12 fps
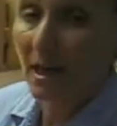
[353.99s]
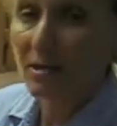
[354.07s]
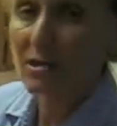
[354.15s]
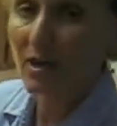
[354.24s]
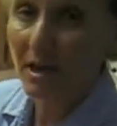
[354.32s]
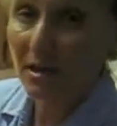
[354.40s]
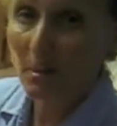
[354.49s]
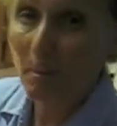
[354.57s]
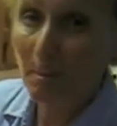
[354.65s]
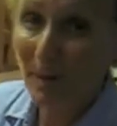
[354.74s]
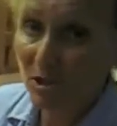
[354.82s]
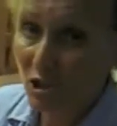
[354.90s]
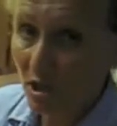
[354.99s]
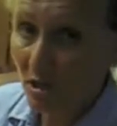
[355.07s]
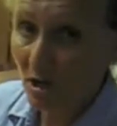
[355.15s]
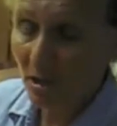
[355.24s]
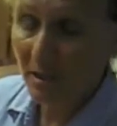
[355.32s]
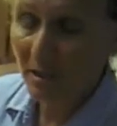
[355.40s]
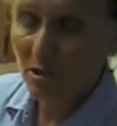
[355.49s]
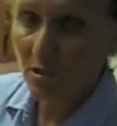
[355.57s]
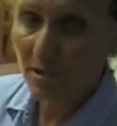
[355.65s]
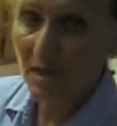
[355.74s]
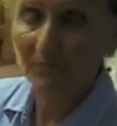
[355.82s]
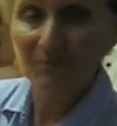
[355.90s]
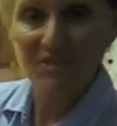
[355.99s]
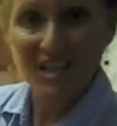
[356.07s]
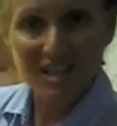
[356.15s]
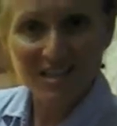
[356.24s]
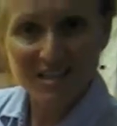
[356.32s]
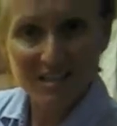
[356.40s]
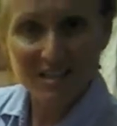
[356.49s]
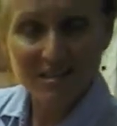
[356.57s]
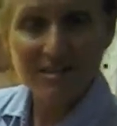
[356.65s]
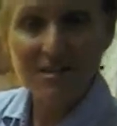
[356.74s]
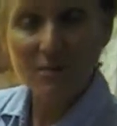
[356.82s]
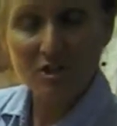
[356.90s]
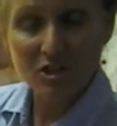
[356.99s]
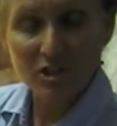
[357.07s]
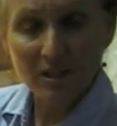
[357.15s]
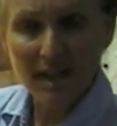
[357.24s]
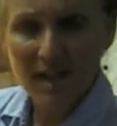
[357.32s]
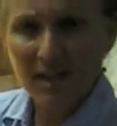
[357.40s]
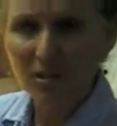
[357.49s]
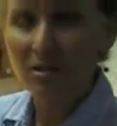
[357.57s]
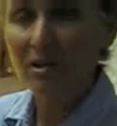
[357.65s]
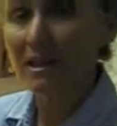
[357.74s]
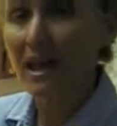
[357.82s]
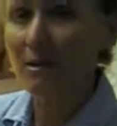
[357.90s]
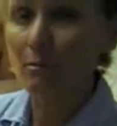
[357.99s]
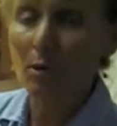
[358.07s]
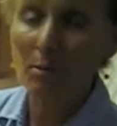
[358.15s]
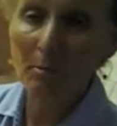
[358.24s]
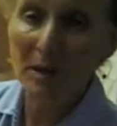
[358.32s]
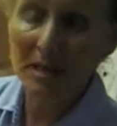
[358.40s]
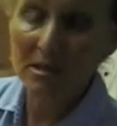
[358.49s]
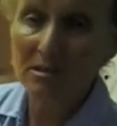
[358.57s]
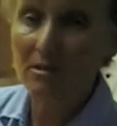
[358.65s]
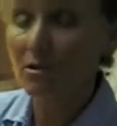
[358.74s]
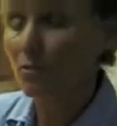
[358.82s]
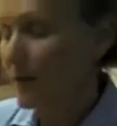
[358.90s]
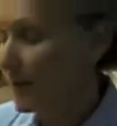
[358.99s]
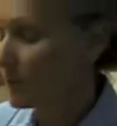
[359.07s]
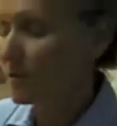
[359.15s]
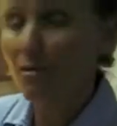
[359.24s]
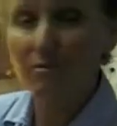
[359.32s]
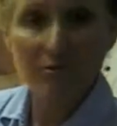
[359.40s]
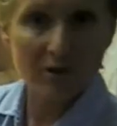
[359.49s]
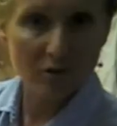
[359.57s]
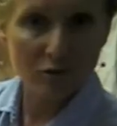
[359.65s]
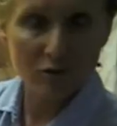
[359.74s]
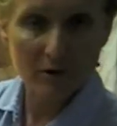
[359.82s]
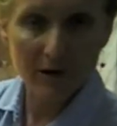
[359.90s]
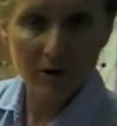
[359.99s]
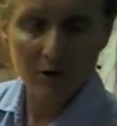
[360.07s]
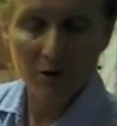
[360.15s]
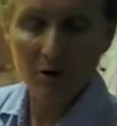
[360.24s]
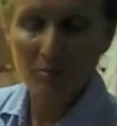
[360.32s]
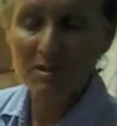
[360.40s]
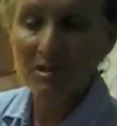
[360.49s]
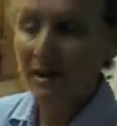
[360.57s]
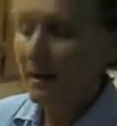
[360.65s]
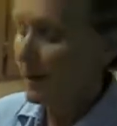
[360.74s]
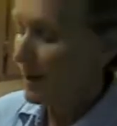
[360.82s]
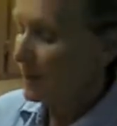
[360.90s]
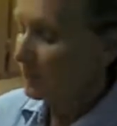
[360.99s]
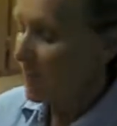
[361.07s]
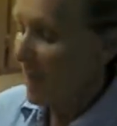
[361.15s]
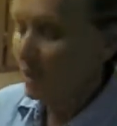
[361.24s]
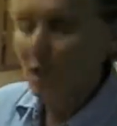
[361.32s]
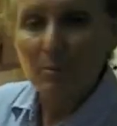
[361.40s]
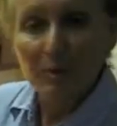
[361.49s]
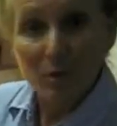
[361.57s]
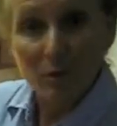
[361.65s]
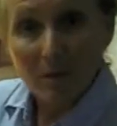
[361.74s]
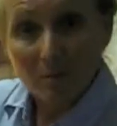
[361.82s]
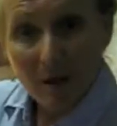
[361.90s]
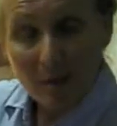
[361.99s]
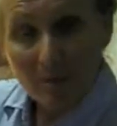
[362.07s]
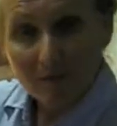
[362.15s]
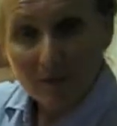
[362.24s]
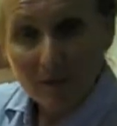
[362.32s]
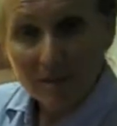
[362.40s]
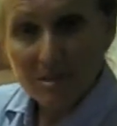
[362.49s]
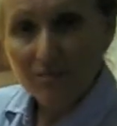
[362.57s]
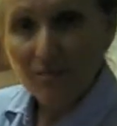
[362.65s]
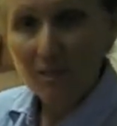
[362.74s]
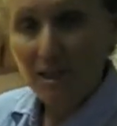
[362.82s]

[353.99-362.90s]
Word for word: I also added a bunch of garlic to it. Taste it, see what you like. You can add more basil, oregano, fresh or dried herbs. A little bit of red pepper flakes if you